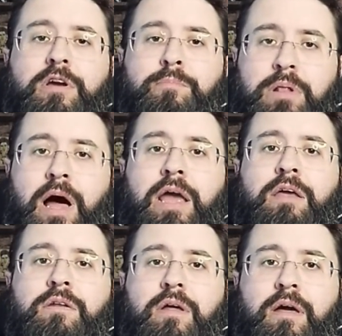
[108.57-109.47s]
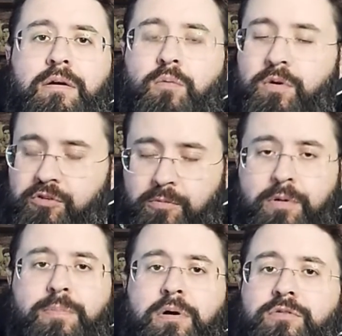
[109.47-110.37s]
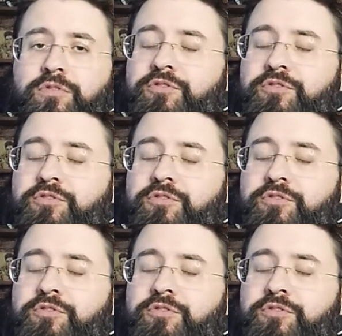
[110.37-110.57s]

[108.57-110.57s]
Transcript: compliant with your proposal.